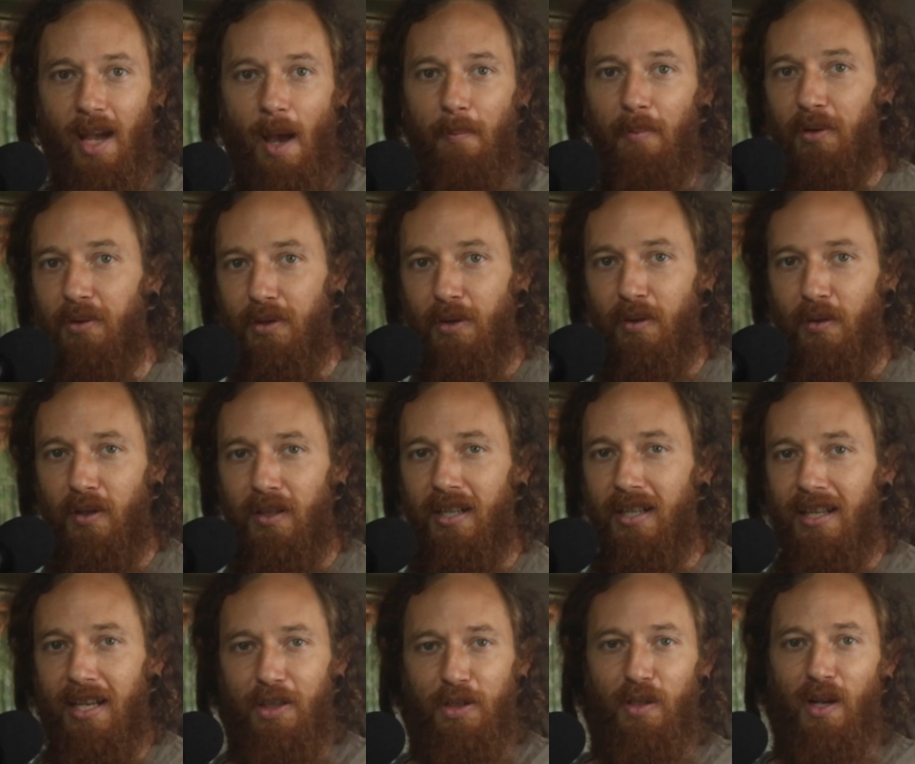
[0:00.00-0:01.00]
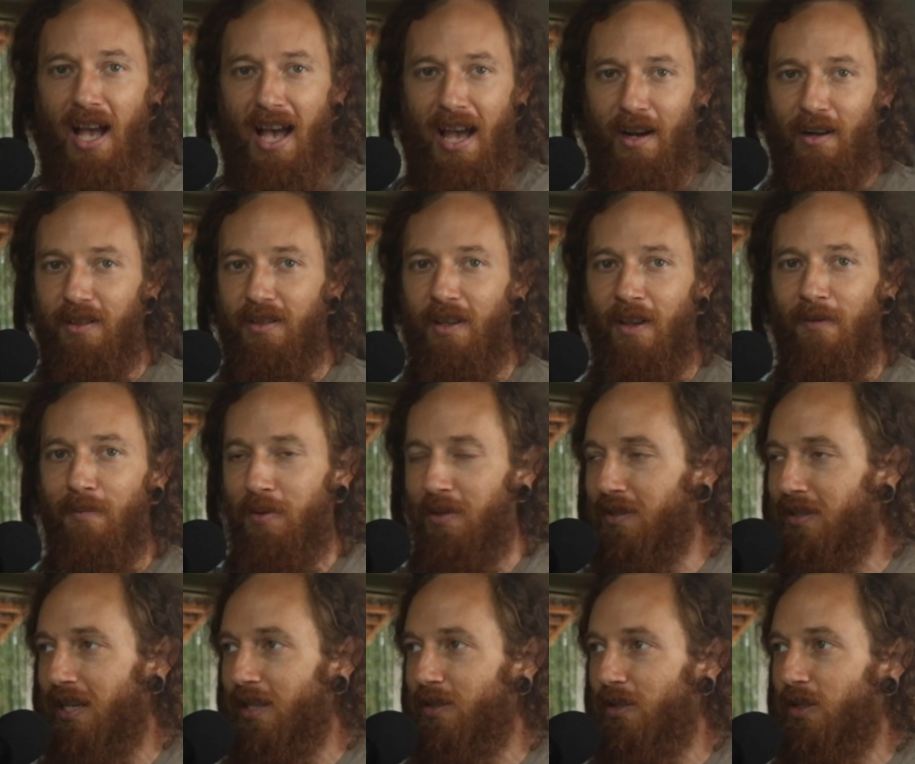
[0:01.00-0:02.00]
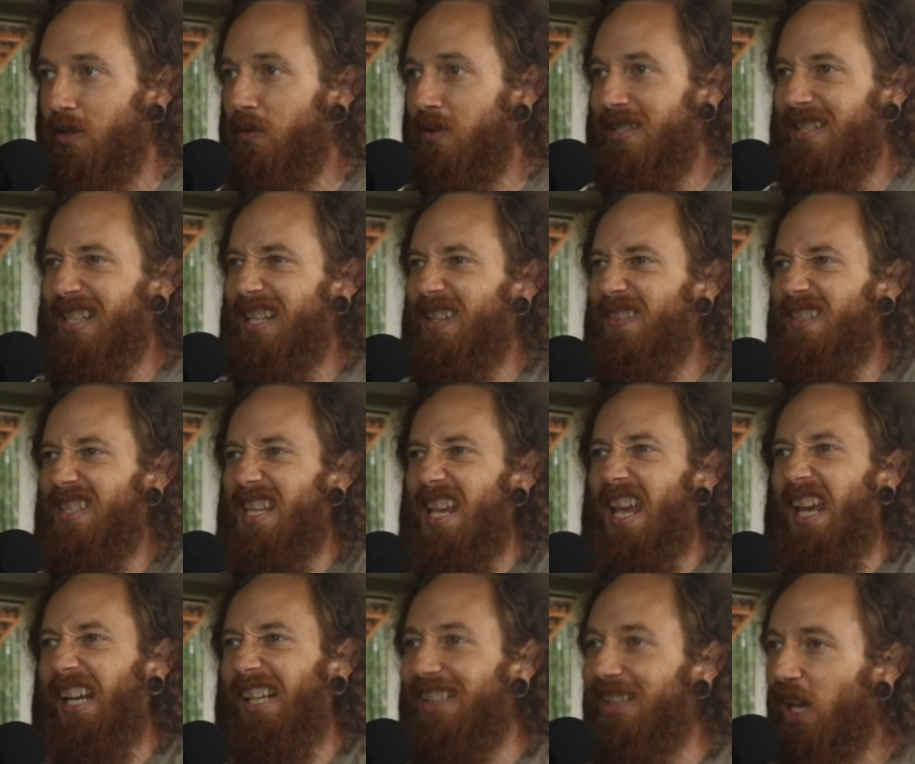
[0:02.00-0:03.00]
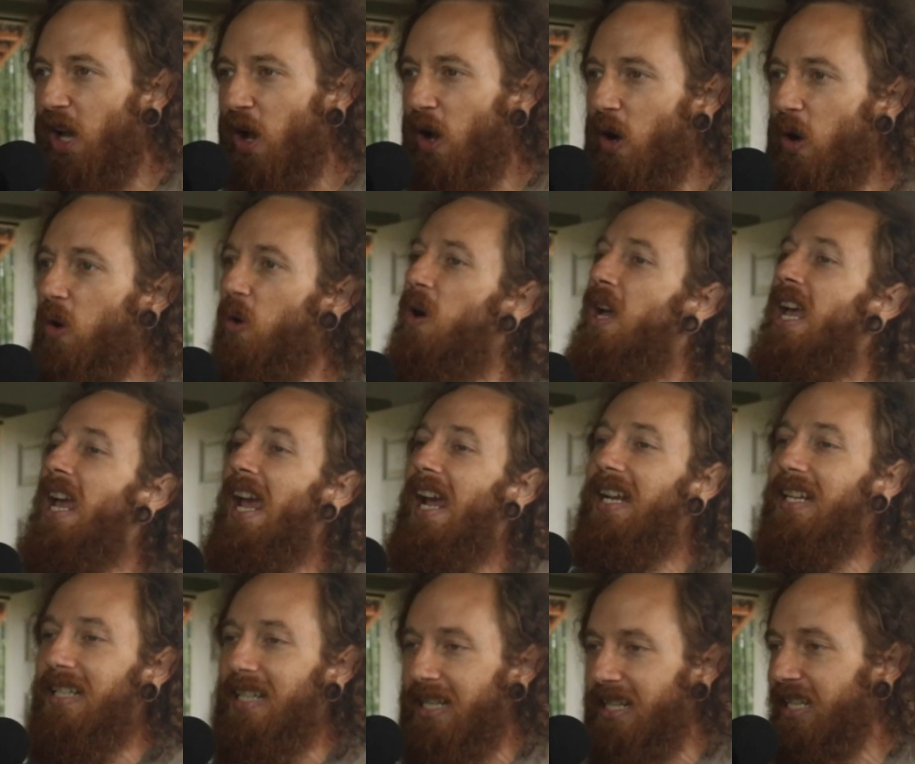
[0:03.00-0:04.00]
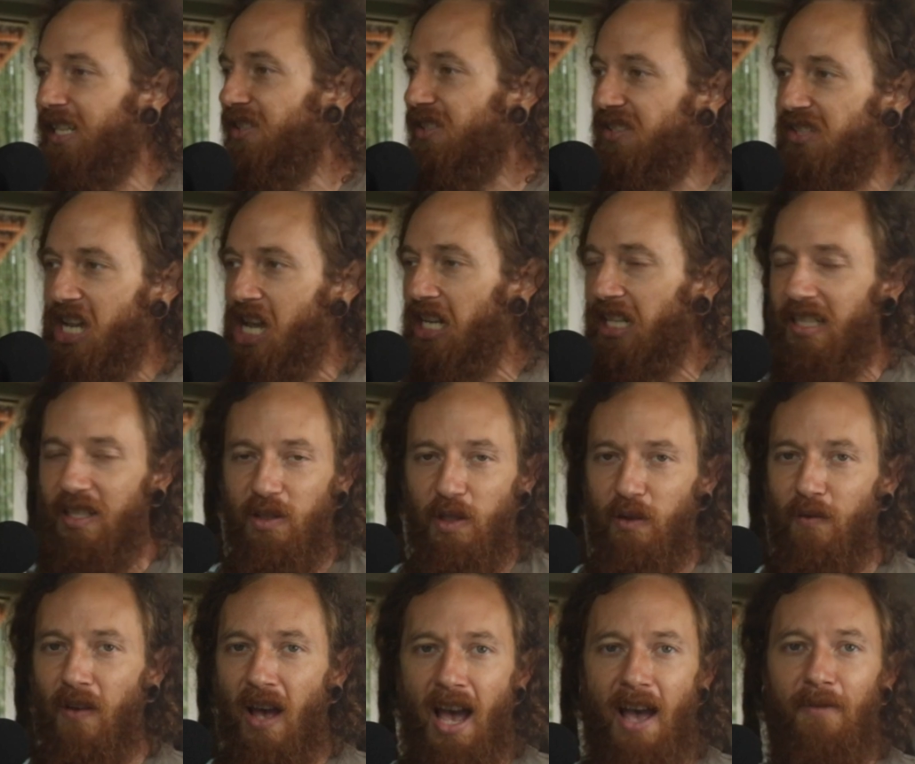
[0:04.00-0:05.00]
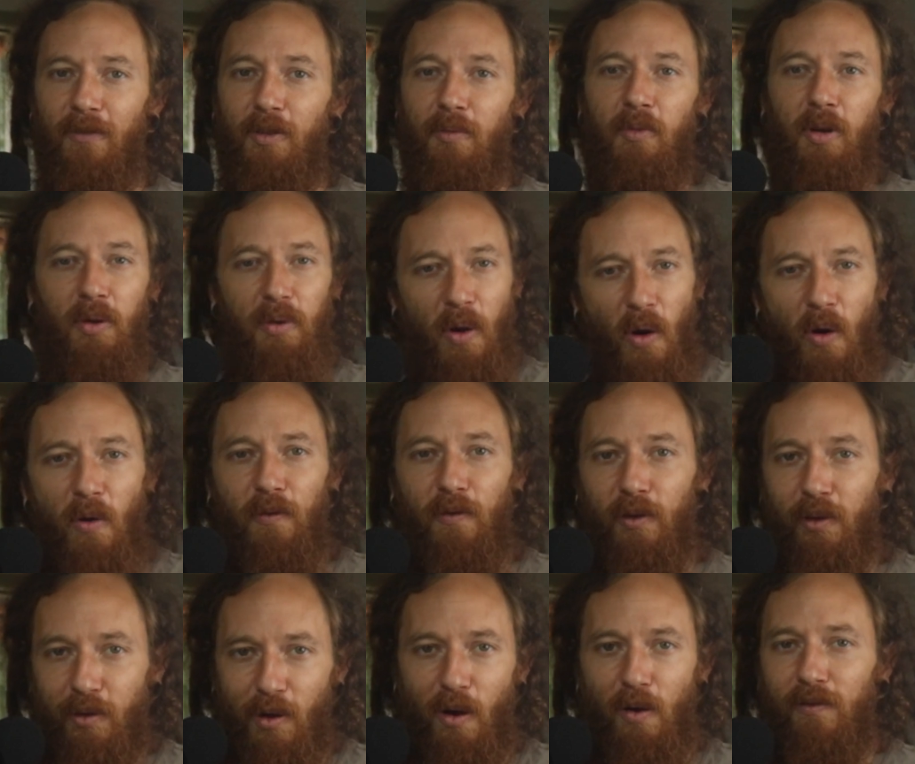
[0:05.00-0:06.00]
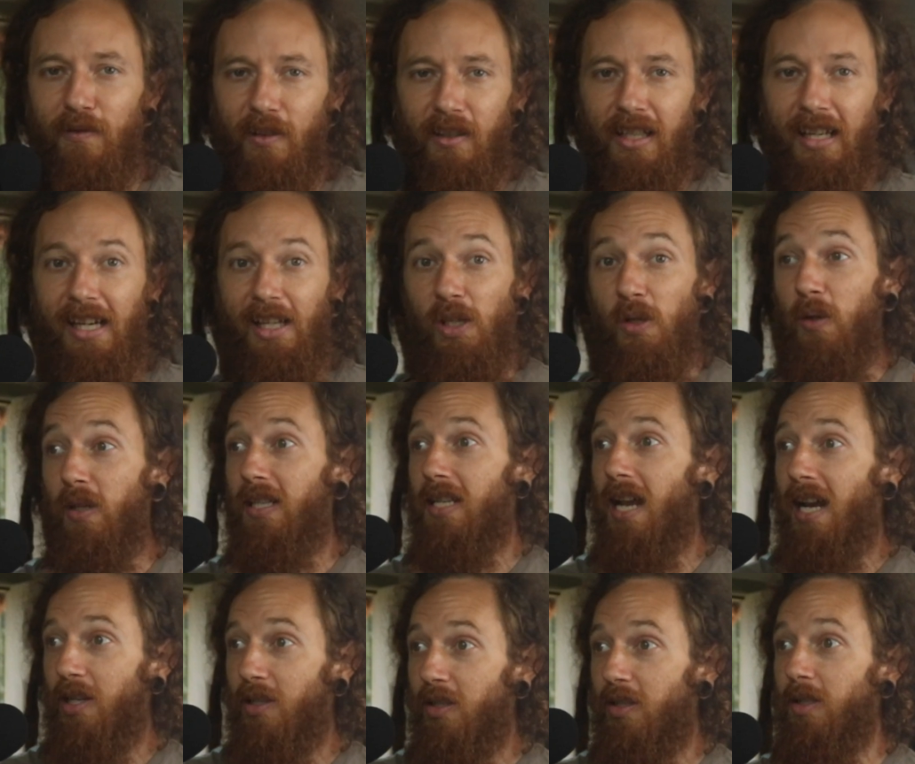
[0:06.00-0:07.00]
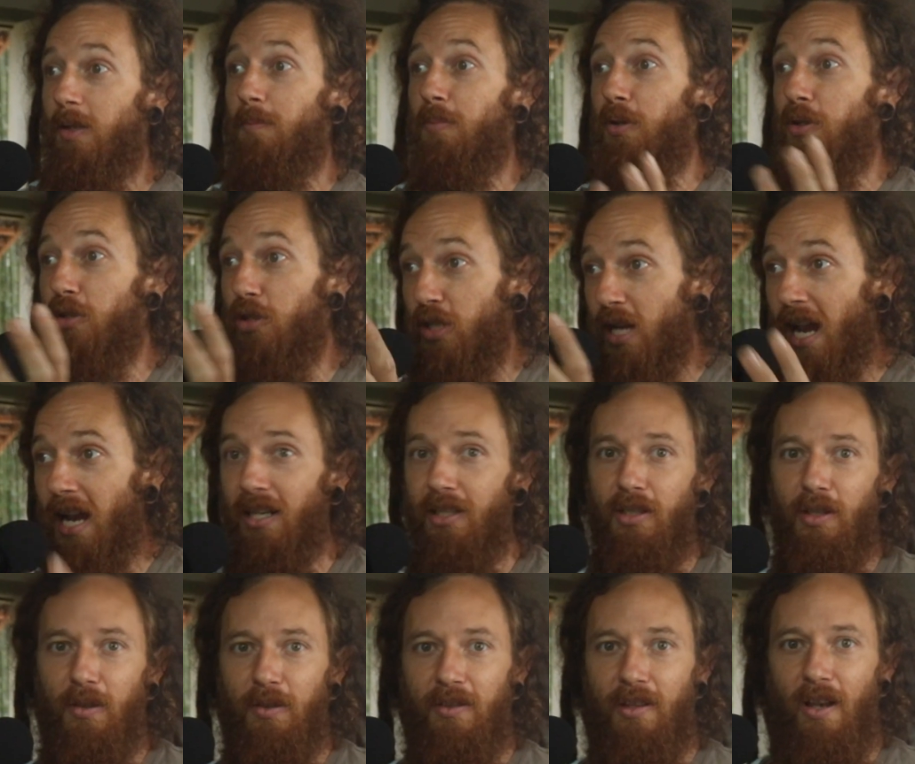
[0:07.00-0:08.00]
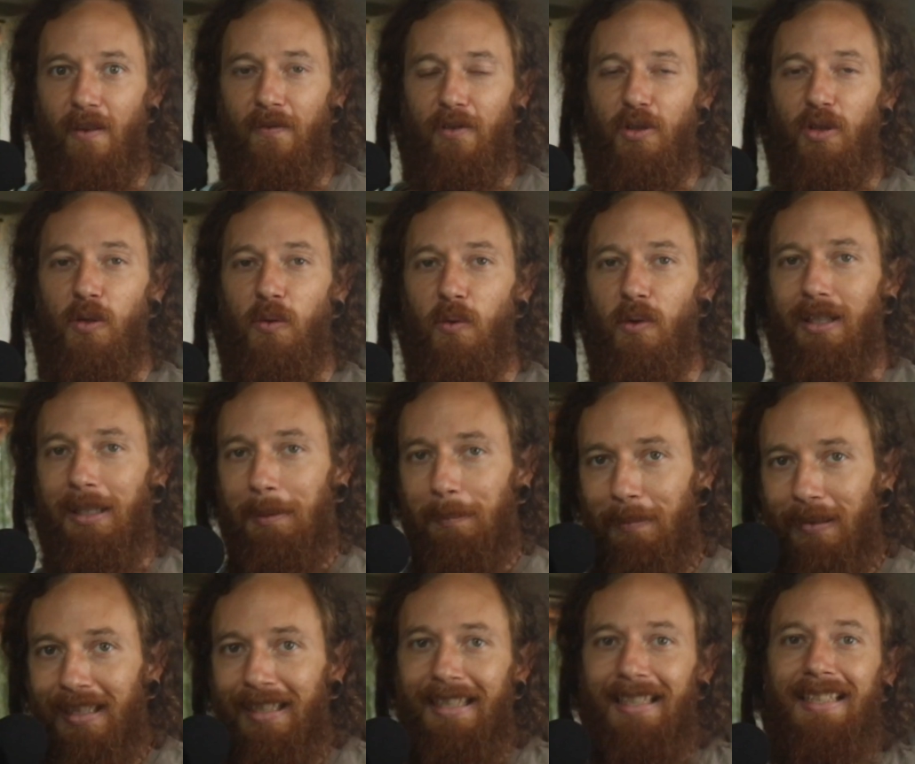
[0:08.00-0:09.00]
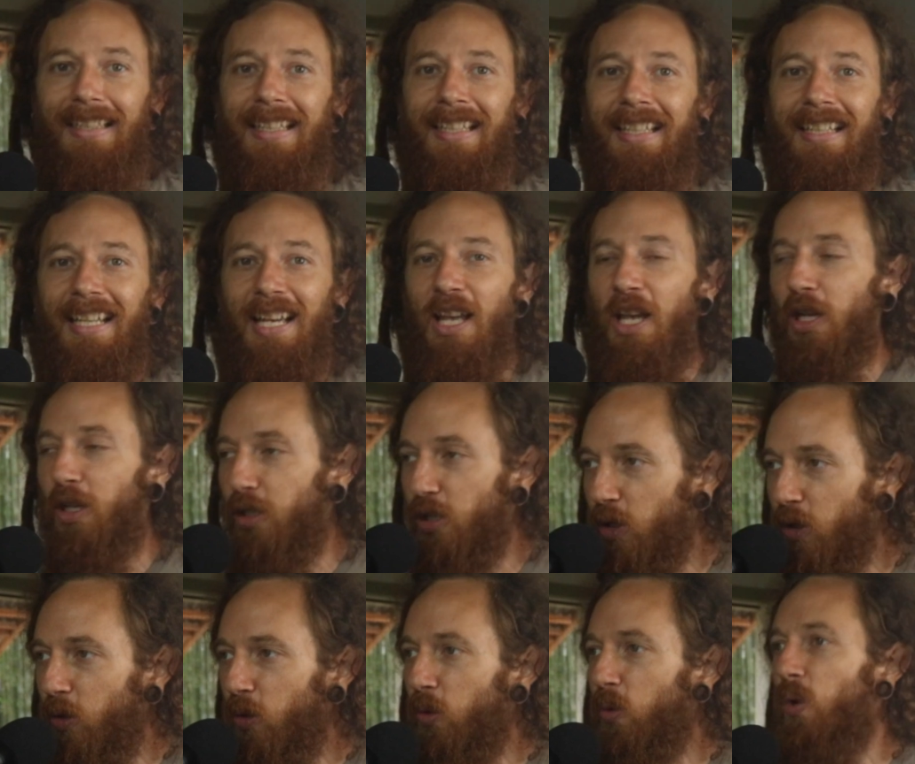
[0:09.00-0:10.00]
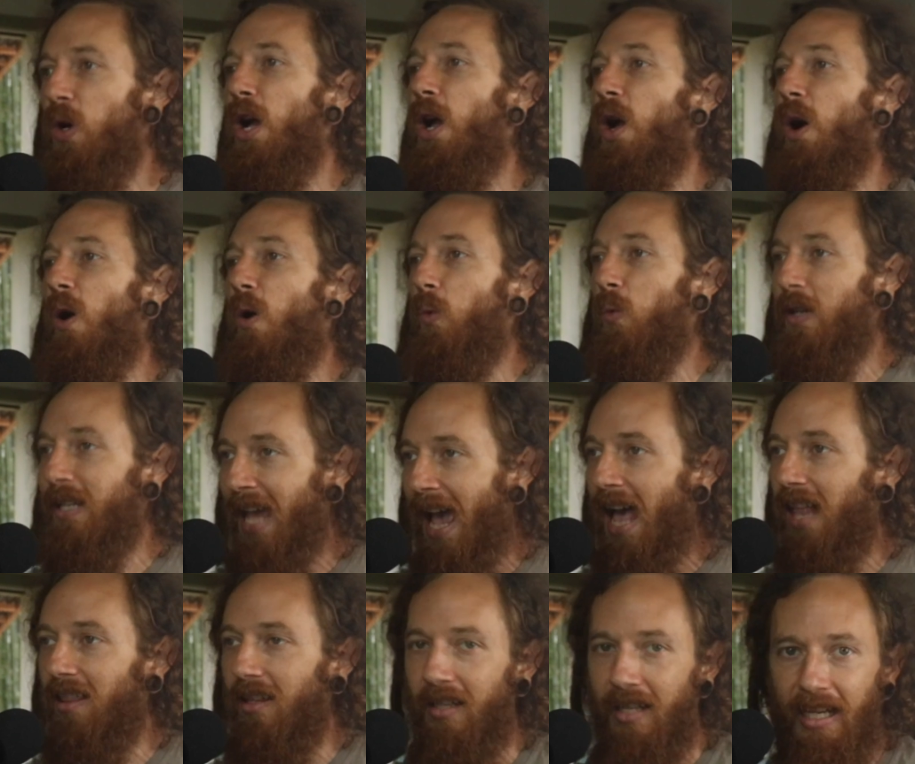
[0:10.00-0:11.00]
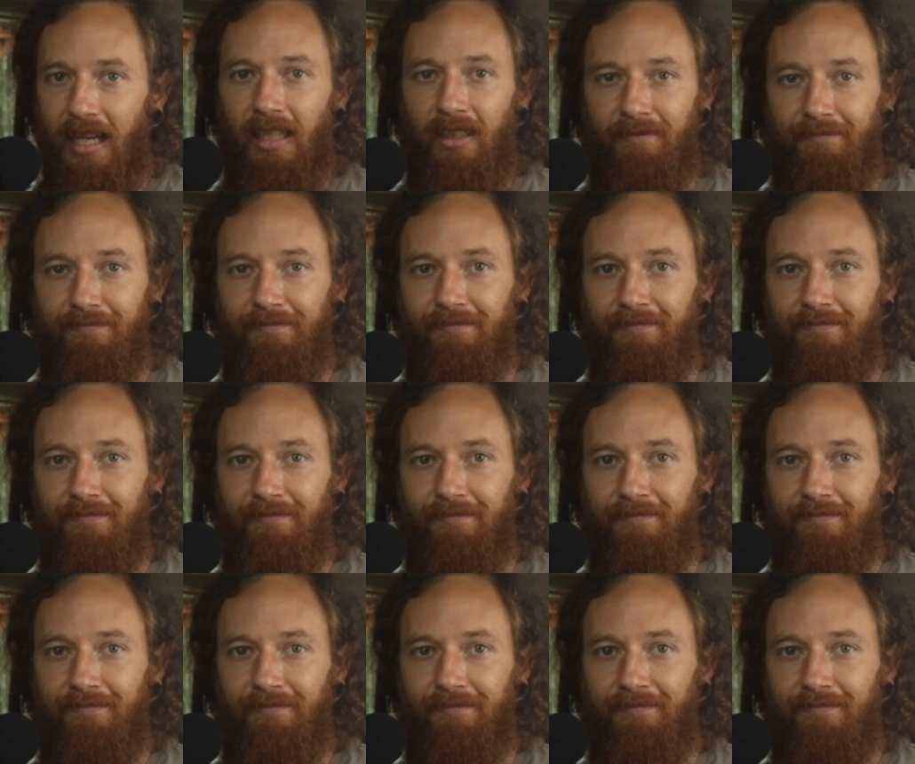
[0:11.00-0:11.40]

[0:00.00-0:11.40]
opportunity that your higher self presents you instead of saying no and getting stuck in survival mode over and over again. You can actually project yourself into a completely new reality.